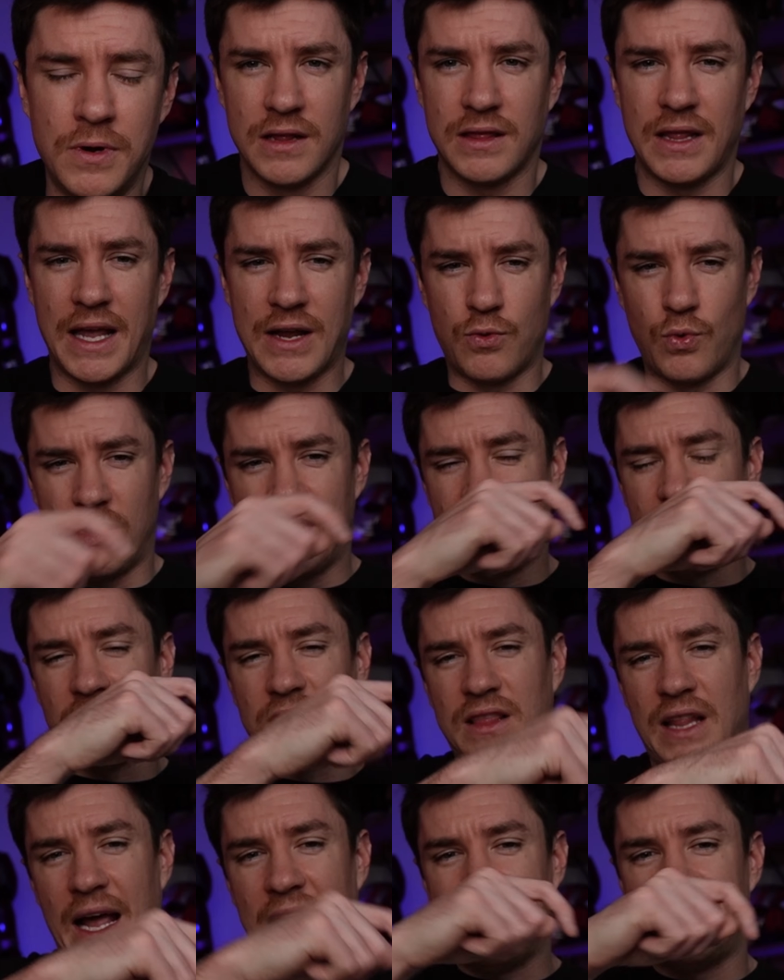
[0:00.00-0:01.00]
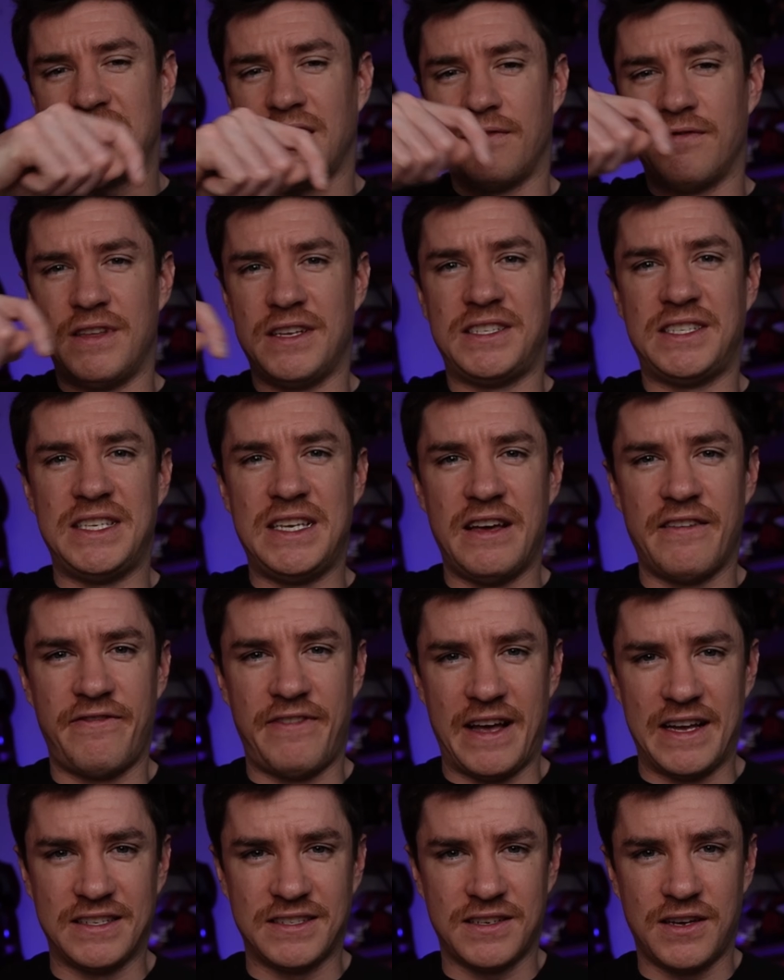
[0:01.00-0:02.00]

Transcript: Like when the lights of the CFS